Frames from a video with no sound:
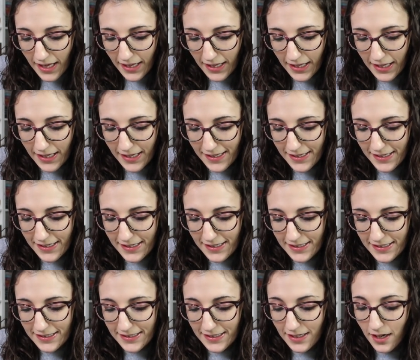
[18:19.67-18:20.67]

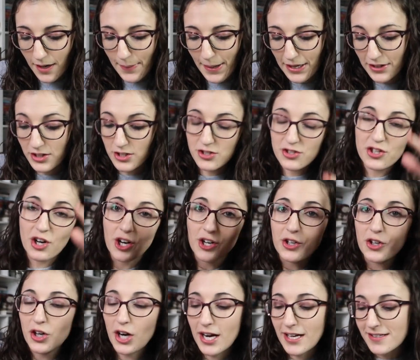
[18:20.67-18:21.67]
and about the
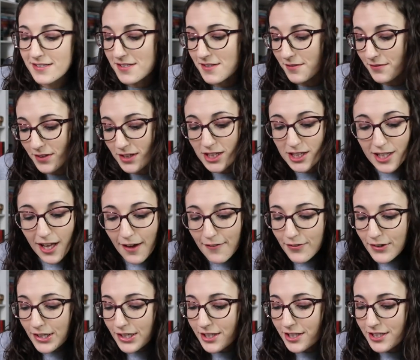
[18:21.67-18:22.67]
star-crossed
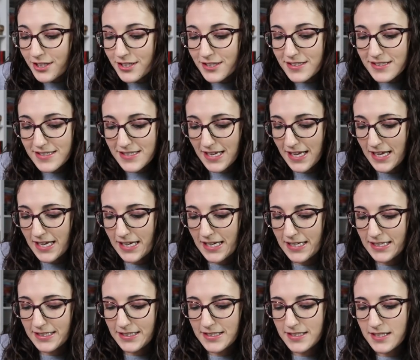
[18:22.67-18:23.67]
lovers
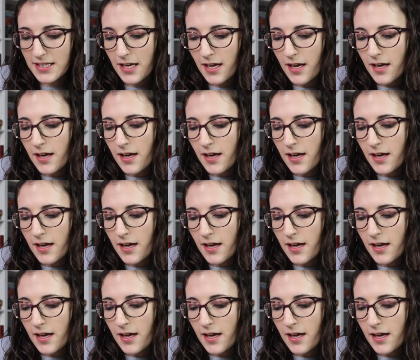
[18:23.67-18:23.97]
and